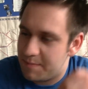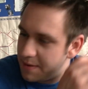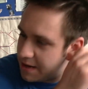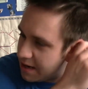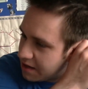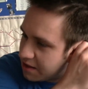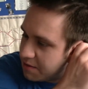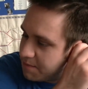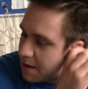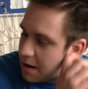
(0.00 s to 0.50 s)
been
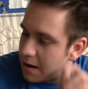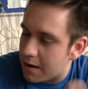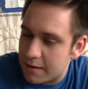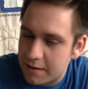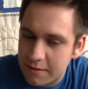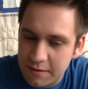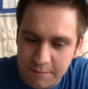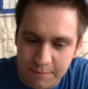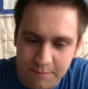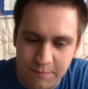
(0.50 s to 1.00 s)

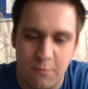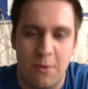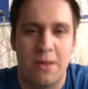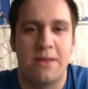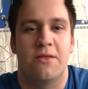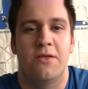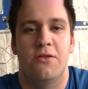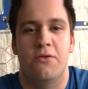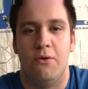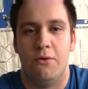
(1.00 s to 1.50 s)

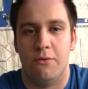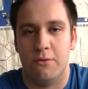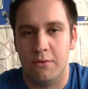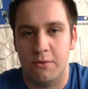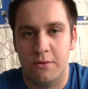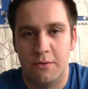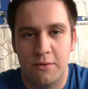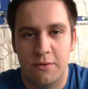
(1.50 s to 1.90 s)
experimented on,